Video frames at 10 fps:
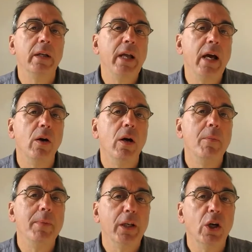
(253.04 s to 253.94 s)
Now,
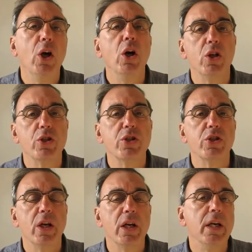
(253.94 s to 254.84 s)
because
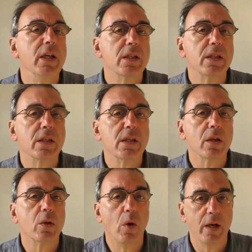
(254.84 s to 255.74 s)
it's
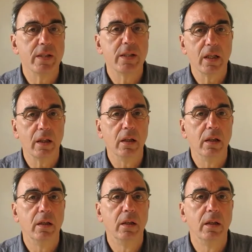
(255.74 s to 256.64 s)
quite subtle,
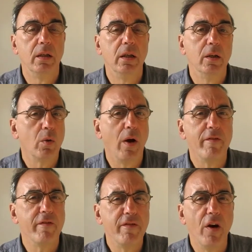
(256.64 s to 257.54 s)

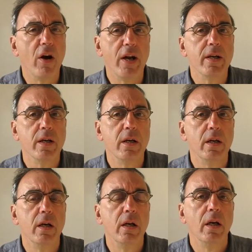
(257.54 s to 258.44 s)
quite fine,
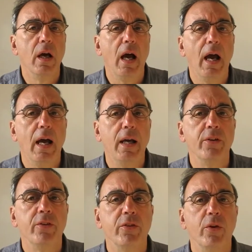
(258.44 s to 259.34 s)

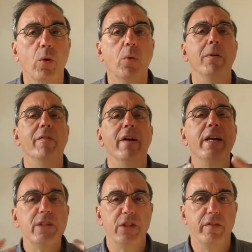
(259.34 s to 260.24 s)
and all
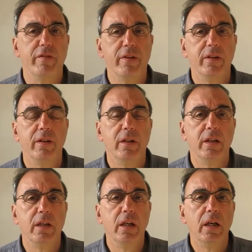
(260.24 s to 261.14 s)
pervasive,
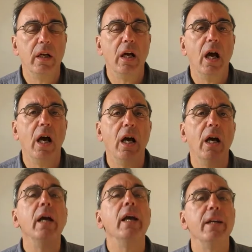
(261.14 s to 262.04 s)

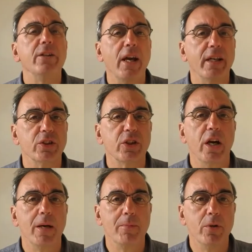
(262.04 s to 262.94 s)
uh, it takes
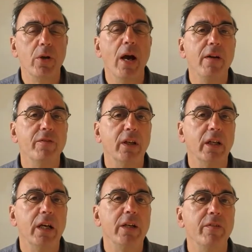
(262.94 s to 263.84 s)
time. You have to
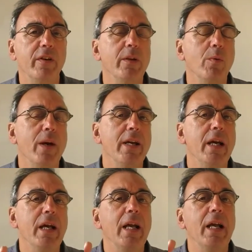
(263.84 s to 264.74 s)
kind of, in a way,
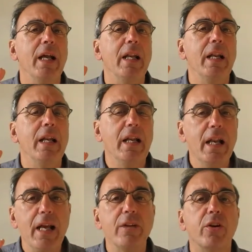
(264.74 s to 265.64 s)

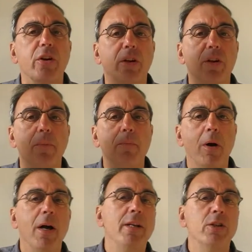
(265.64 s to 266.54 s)
let the
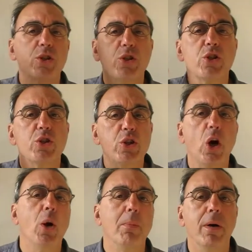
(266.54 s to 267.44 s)
mind
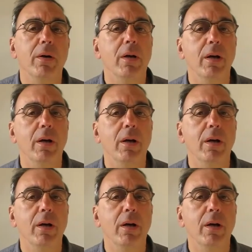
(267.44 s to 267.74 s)
stop